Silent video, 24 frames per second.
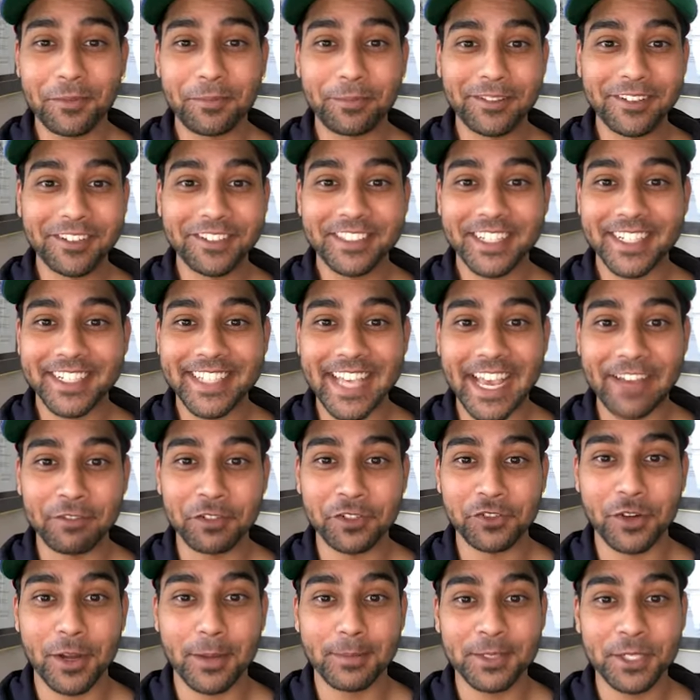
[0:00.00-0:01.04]
Blue Jays
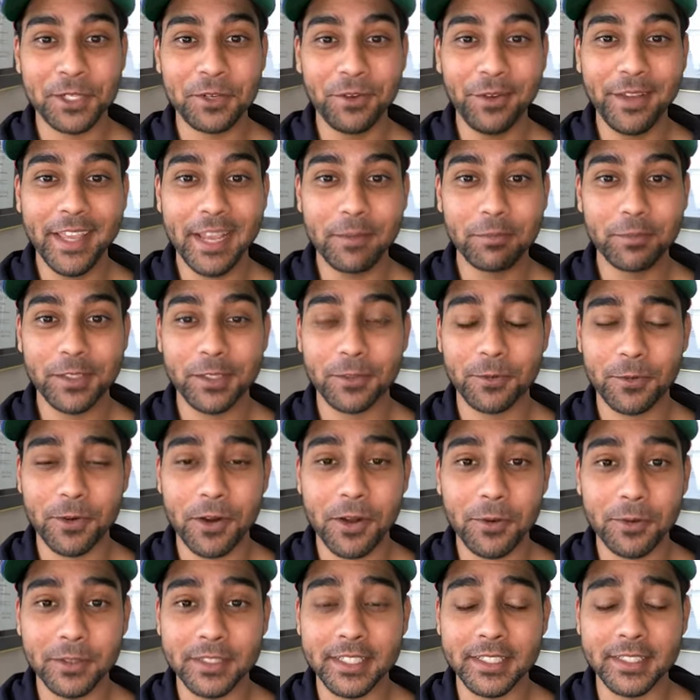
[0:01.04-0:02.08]
haven't dropped two games in a
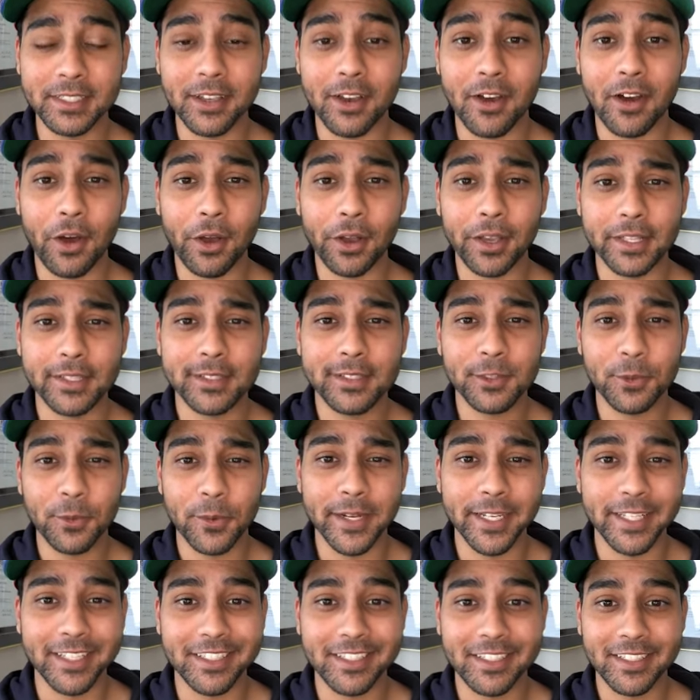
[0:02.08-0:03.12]
row since August
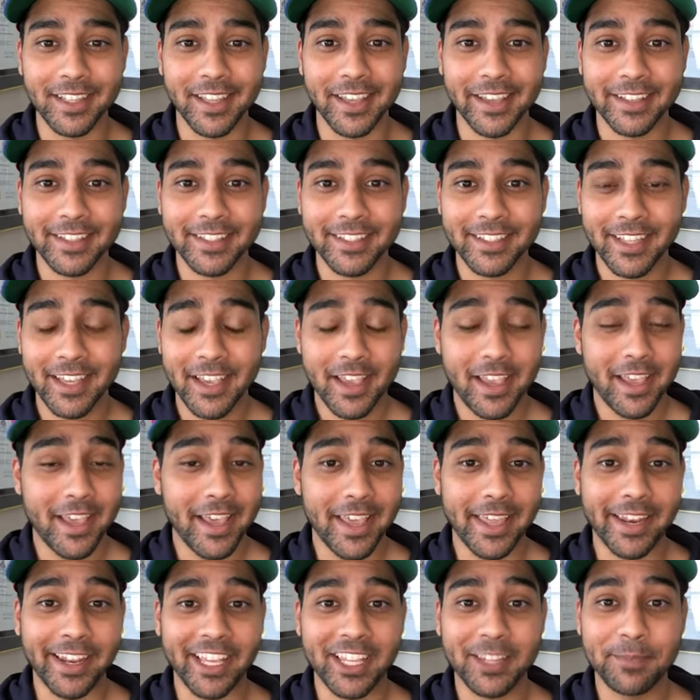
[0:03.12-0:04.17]
26th,
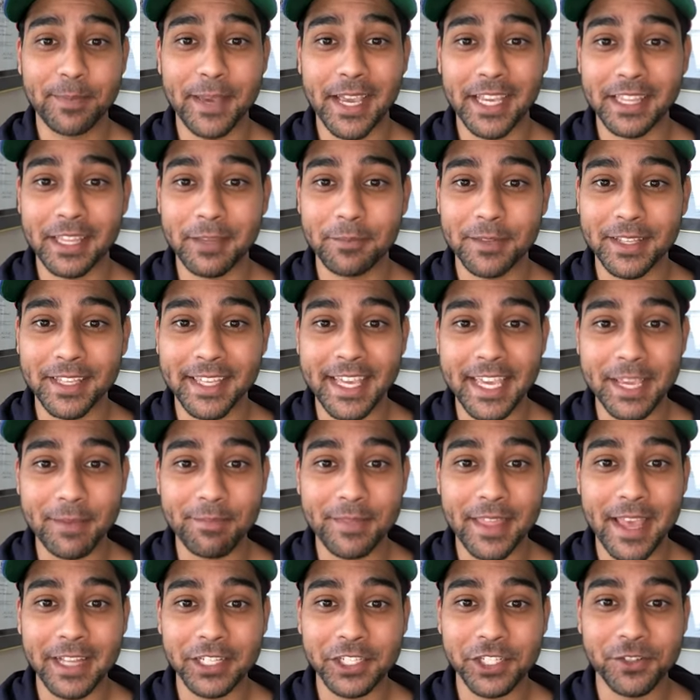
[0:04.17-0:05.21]
and expect them to
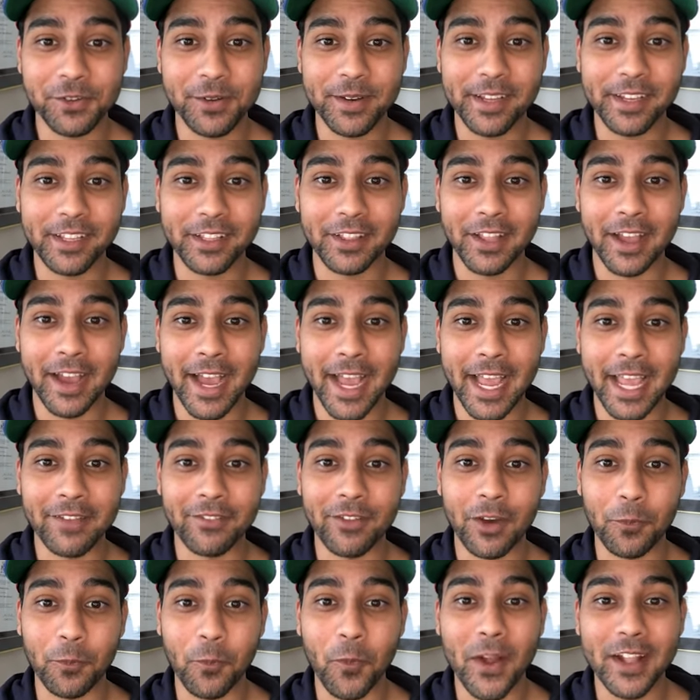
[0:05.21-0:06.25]
keep that streak
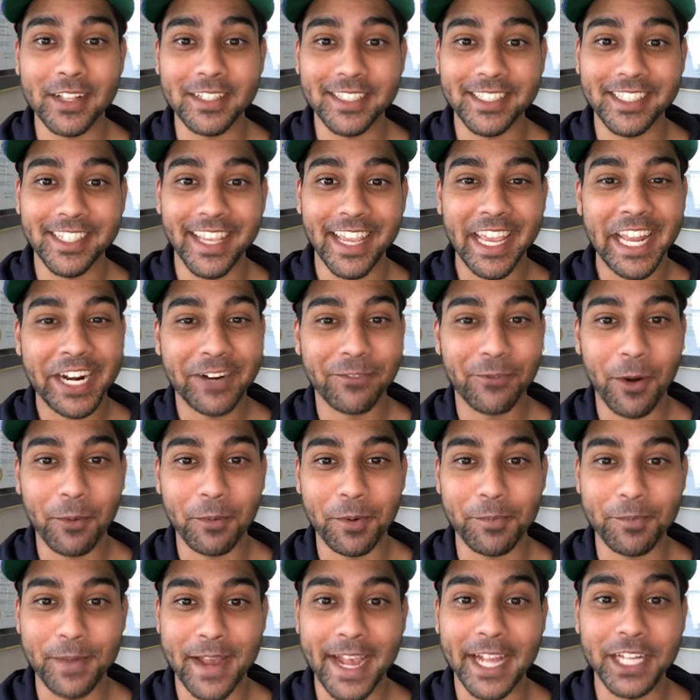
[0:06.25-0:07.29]
alive on Wednesday in a
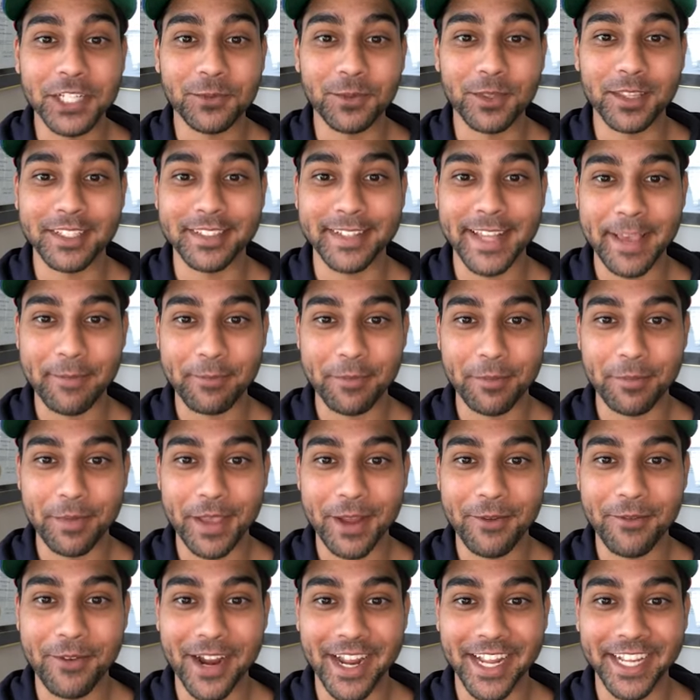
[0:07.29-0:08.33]
rubber match with the Tampa
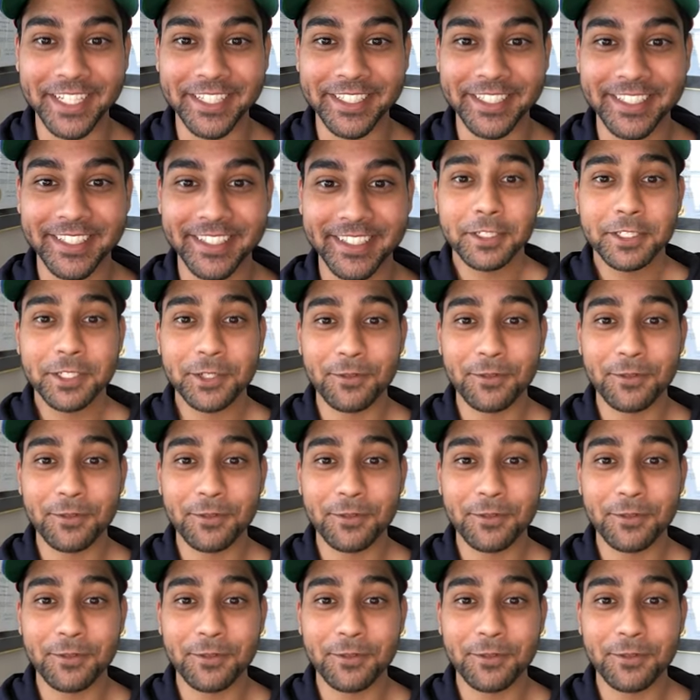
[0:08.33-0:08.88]
Bay Rays.